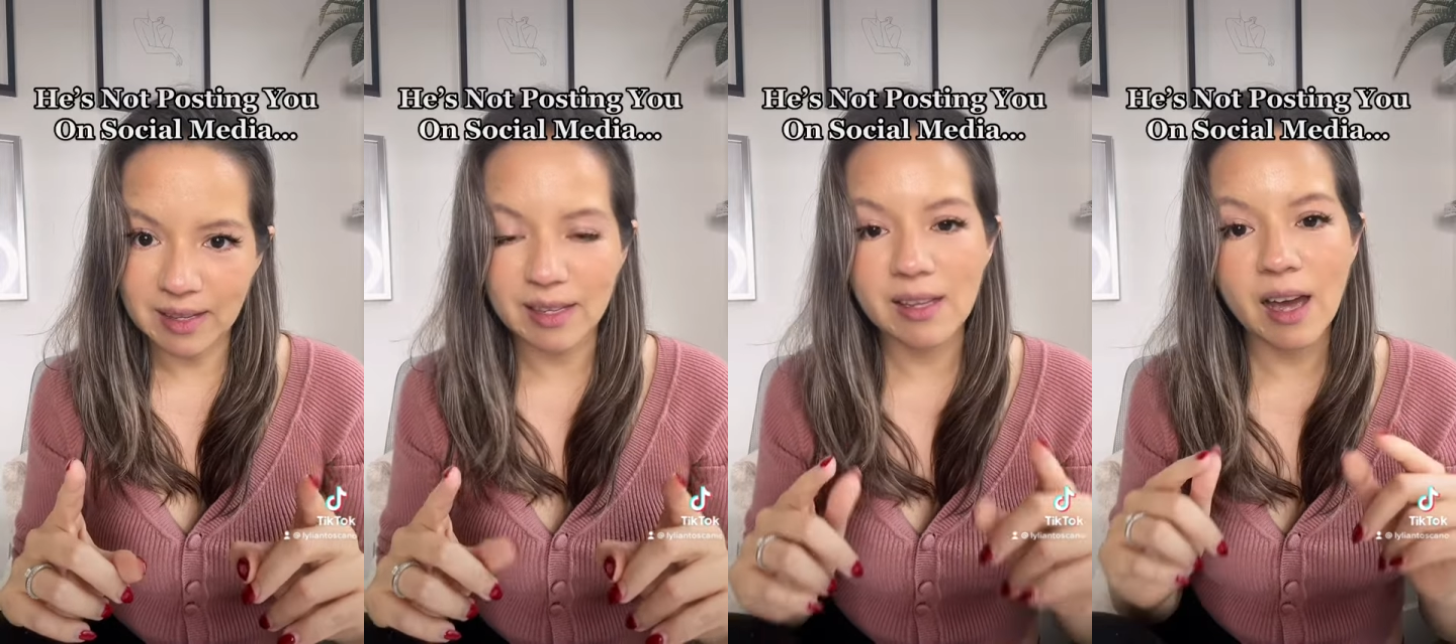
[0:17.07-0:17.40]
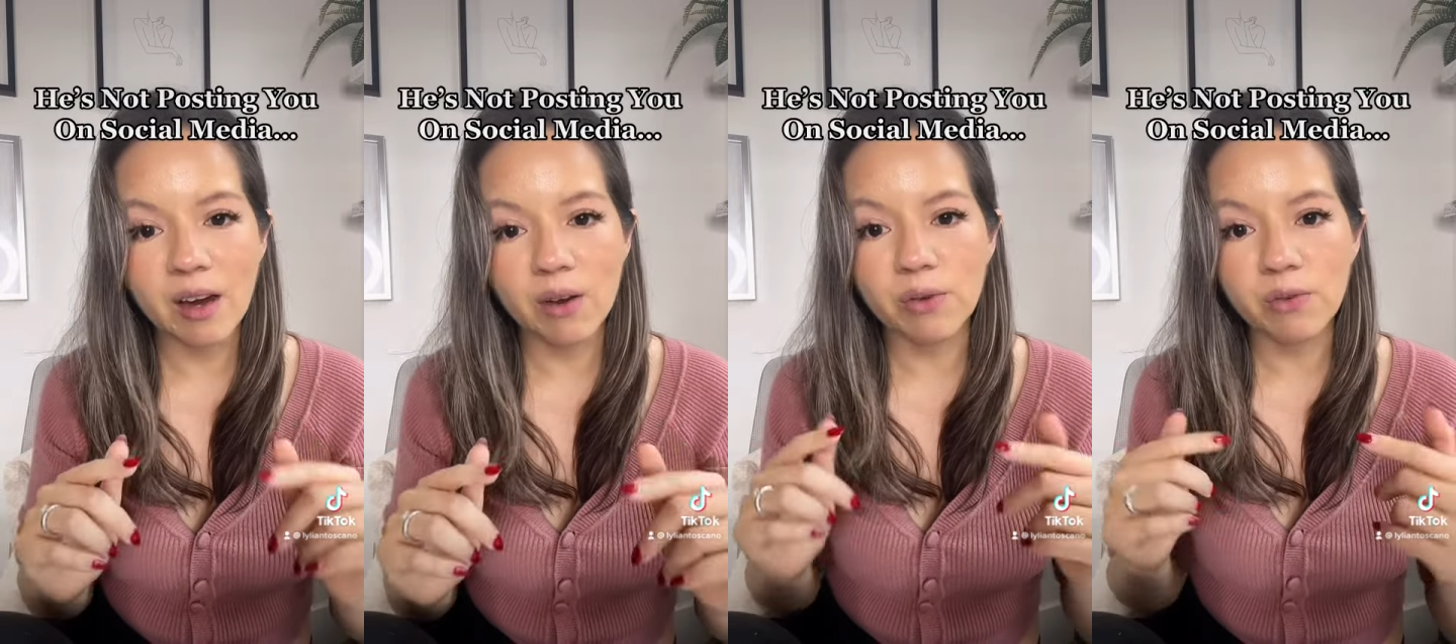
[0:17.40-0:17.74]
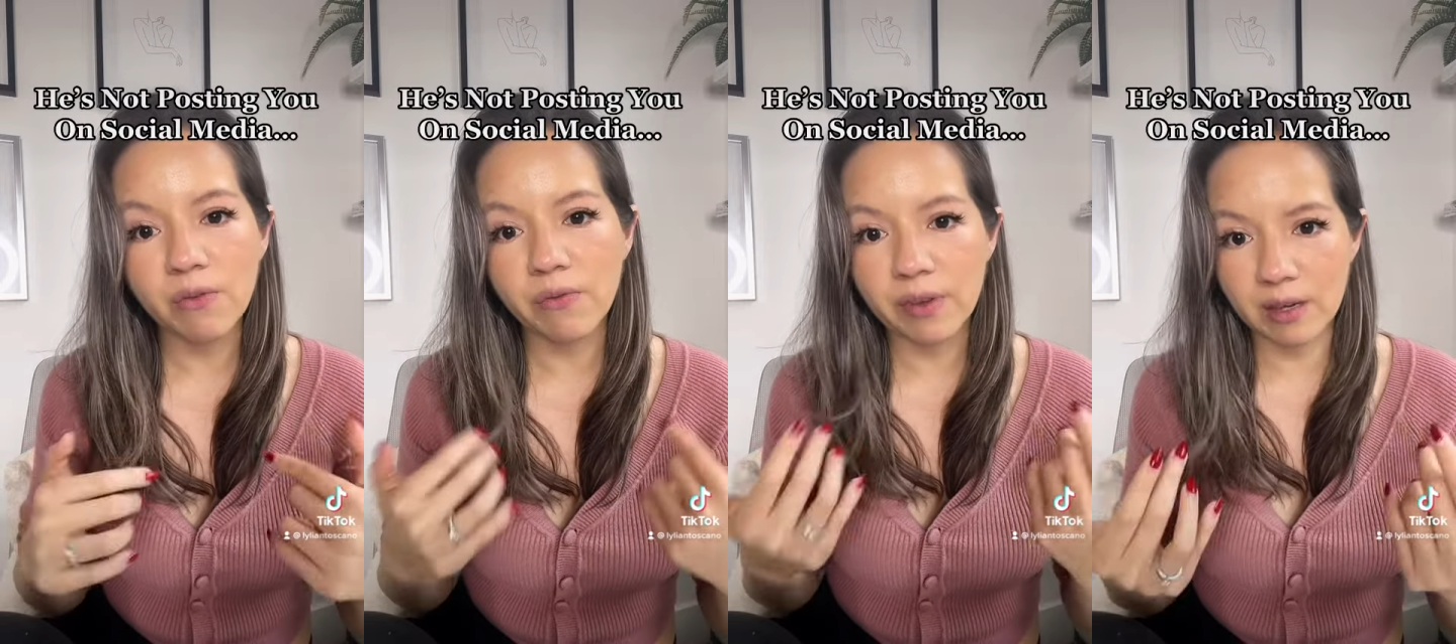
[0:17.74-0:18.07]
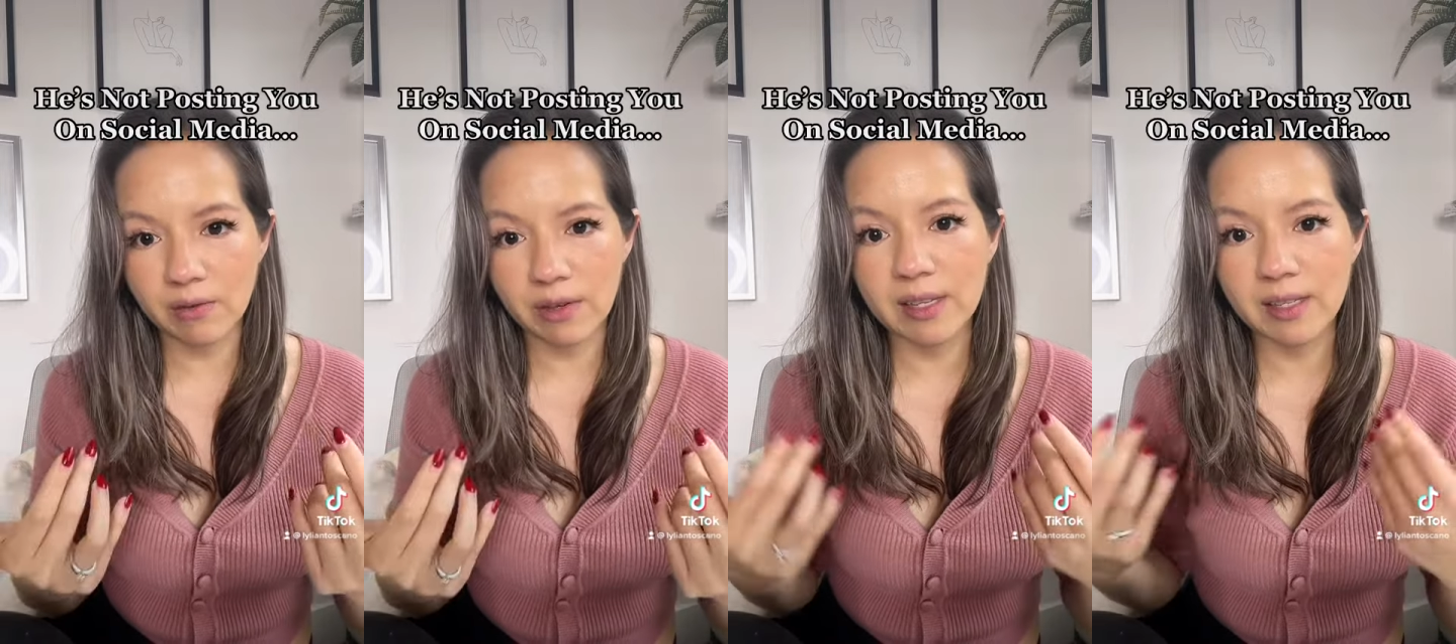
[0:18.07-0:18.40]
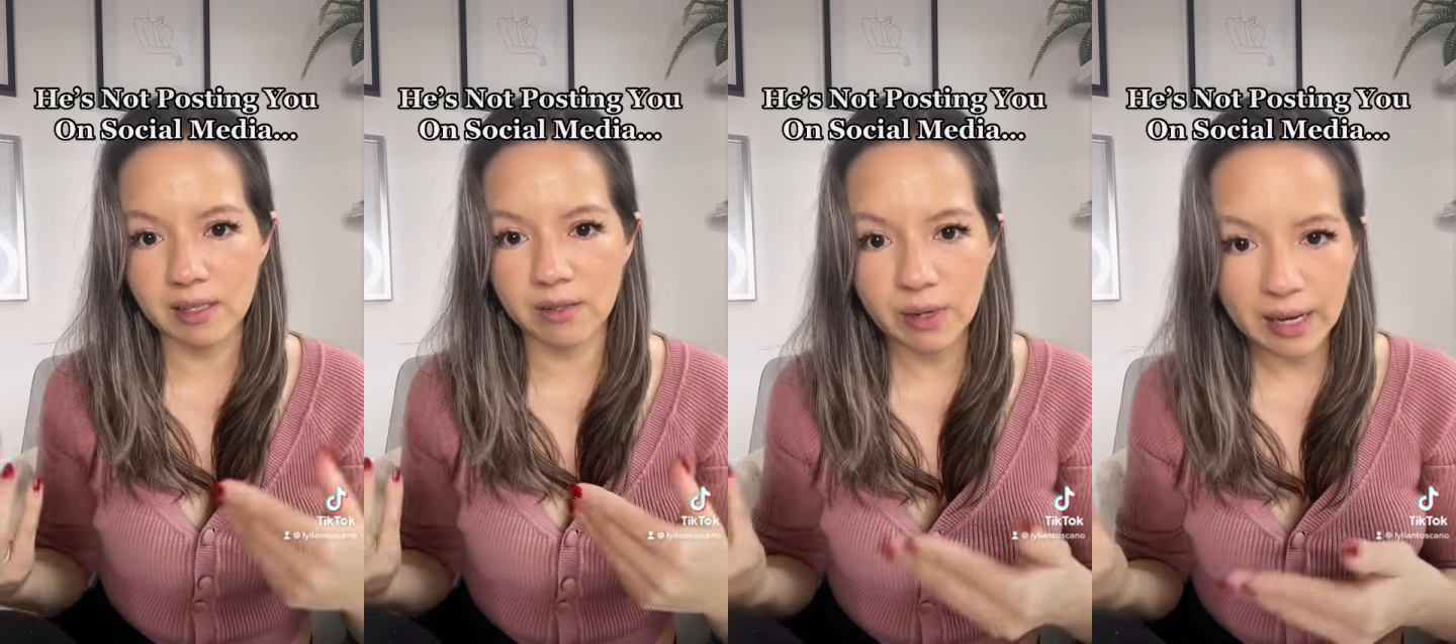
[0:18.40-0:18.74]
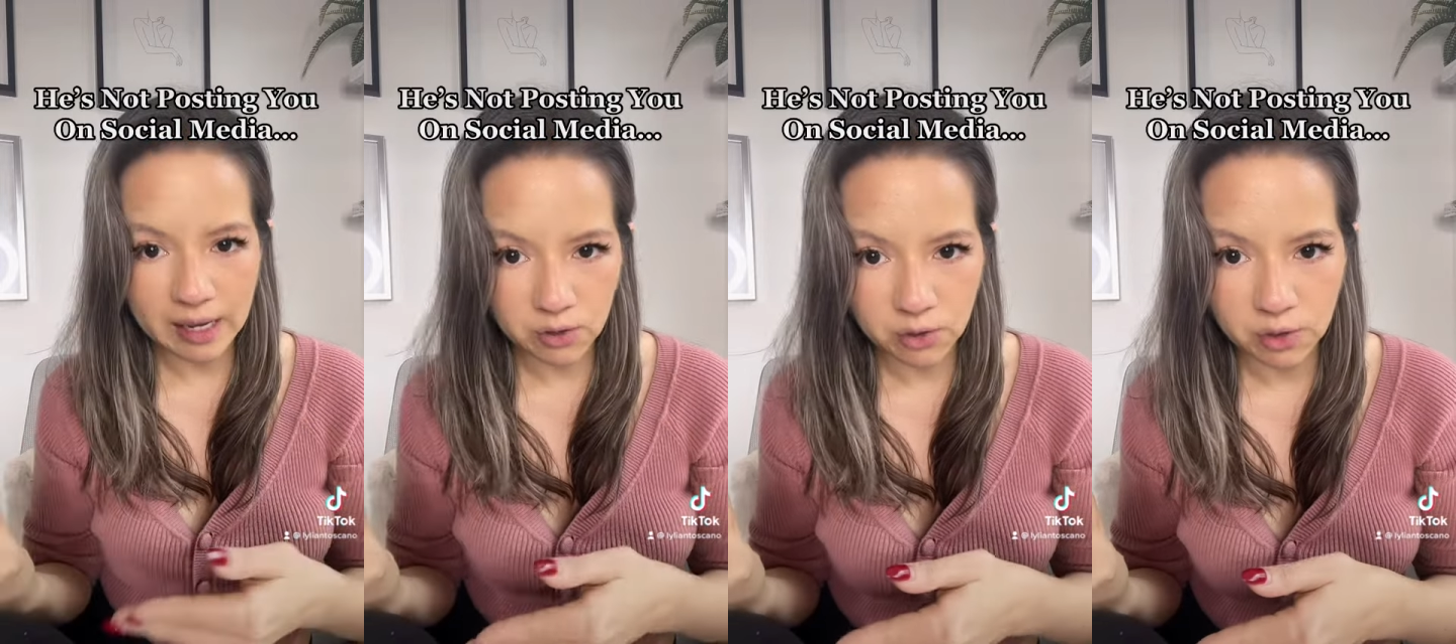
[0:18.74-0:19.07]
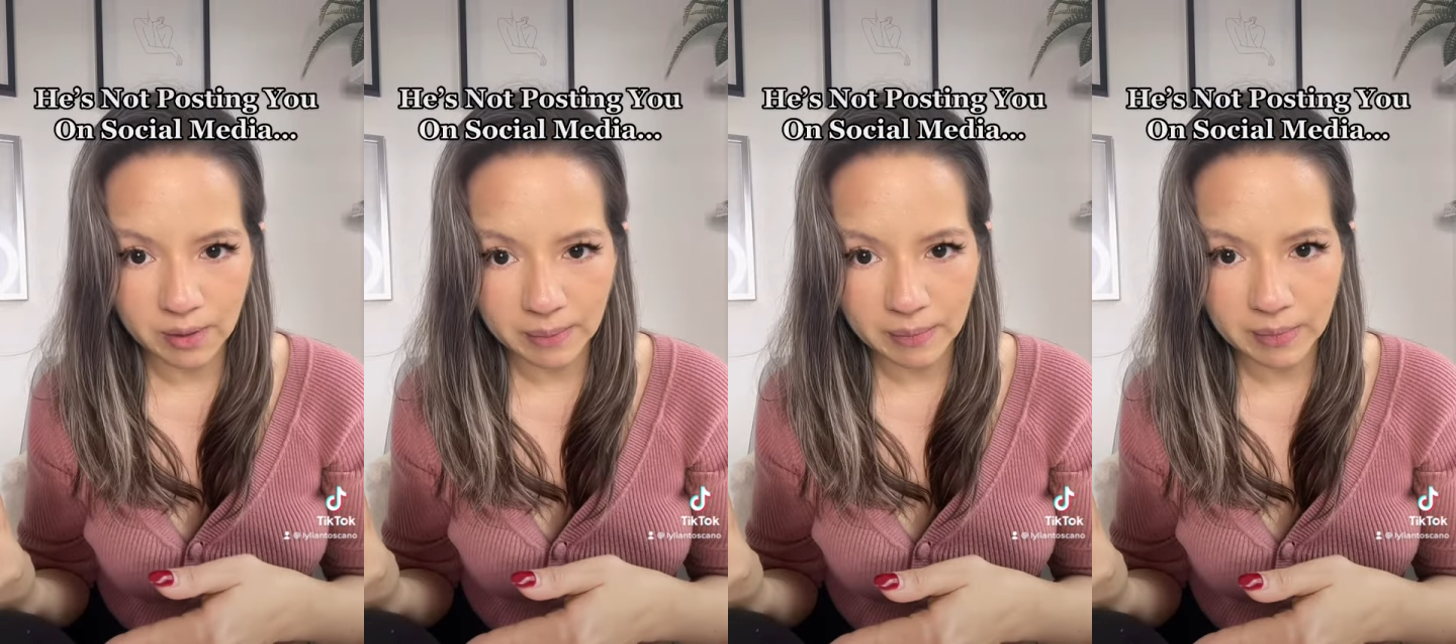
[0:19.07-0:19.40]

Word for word: is how you feel in this relationship.